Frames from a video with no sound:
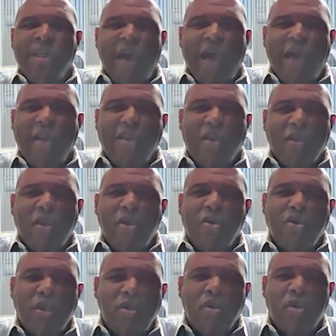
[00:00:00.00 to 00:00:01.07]
that the,
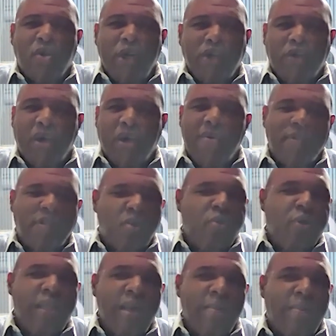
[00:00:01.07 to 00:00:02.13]
those little creature comforts are
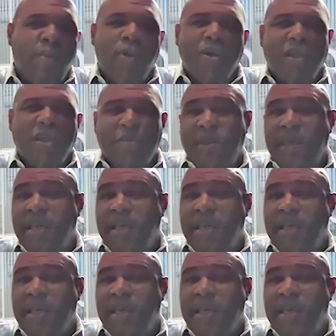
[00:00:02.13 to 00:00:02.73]
really important to them.